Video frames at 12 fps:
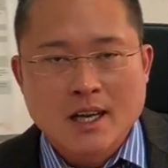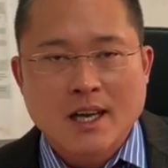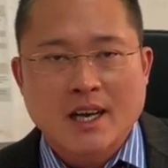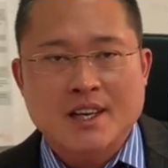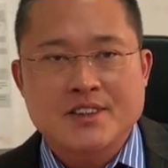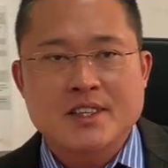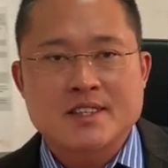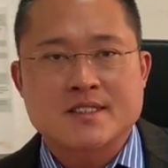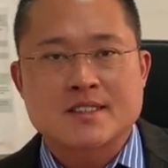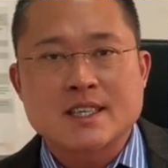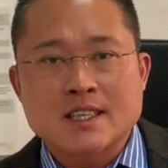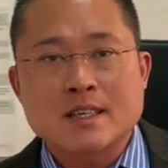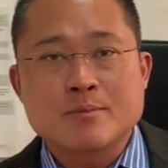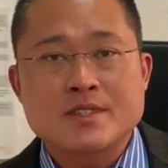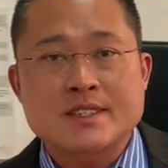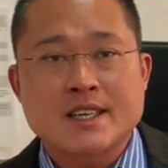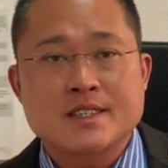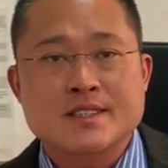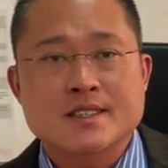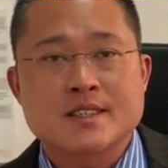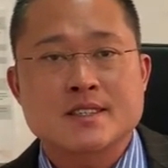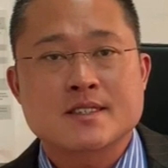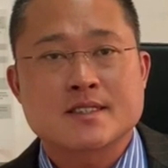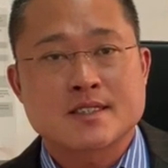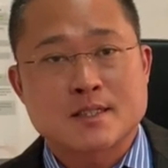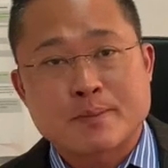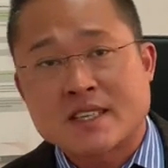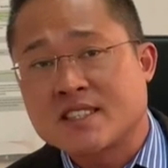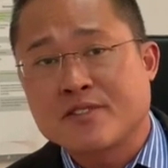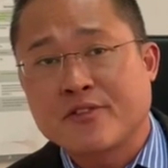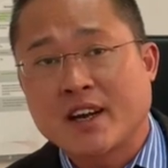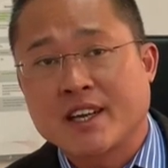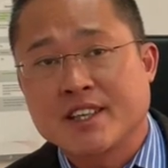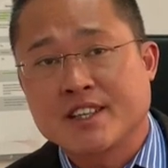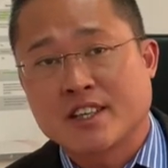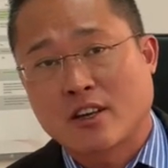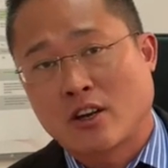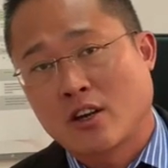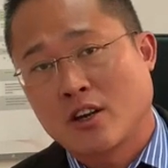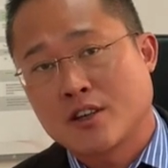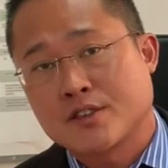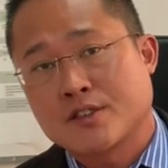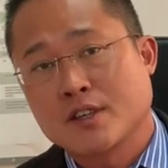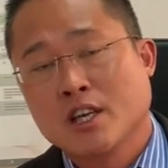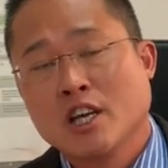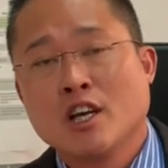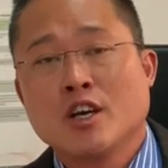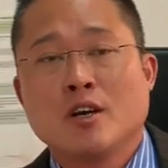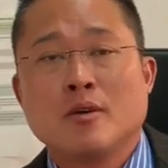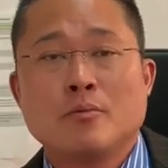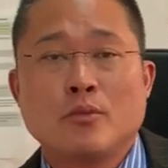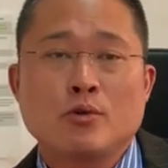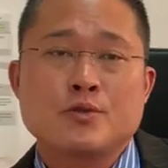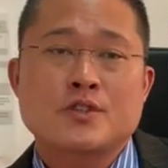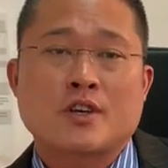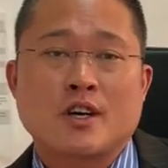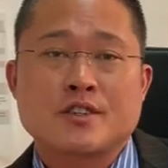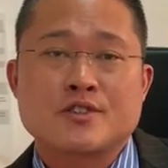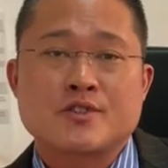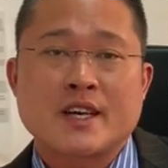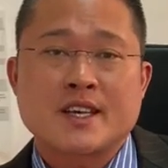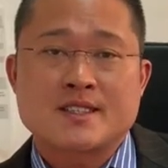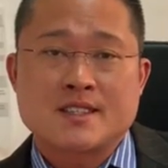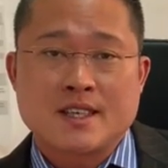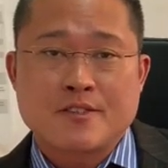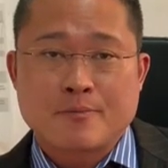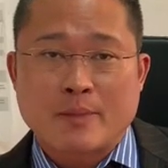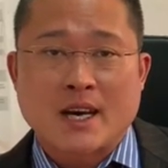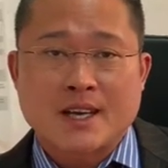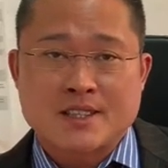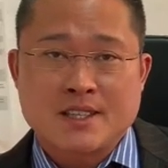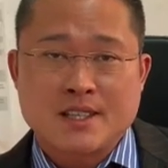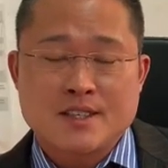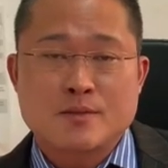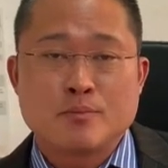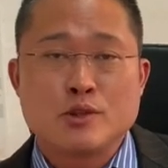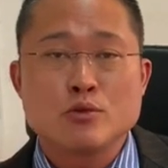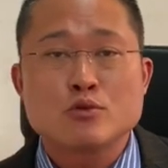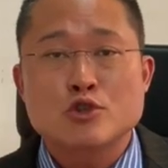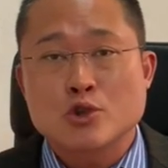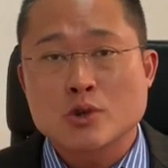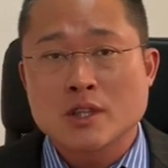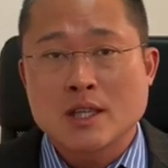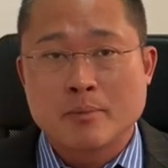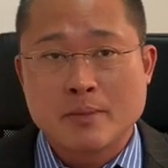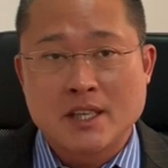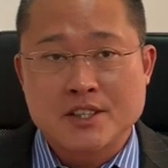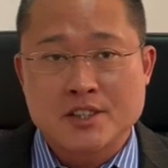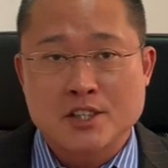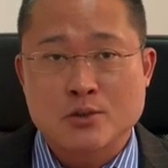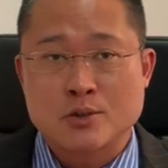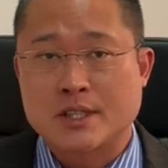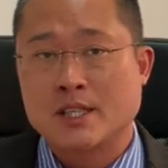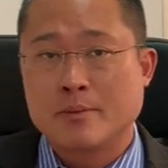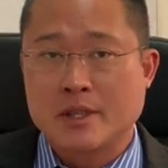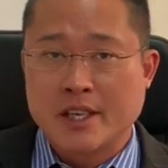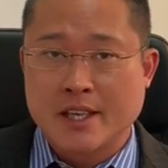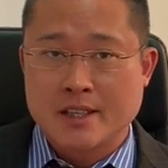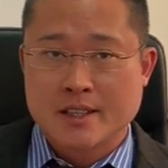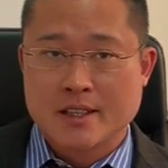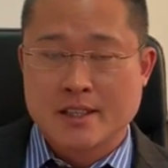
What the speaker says: under circumstances specified in the clause. Most contracts give parties mutual ability to terminate